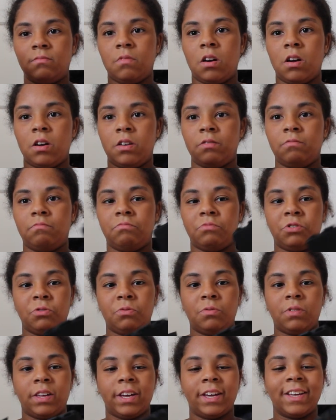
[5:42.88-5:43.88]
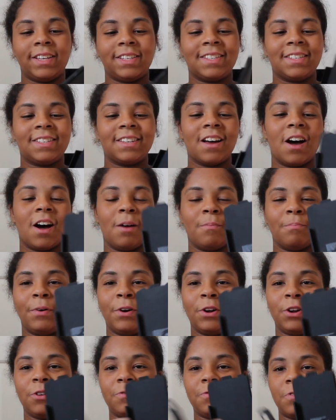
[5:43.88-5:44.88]
undo this,
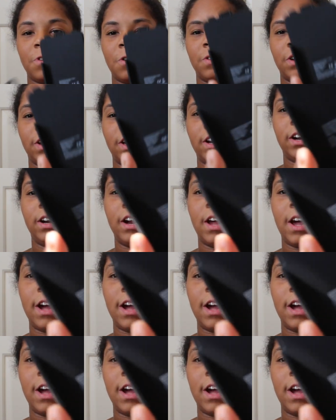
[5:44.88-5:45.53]
put your phone in, and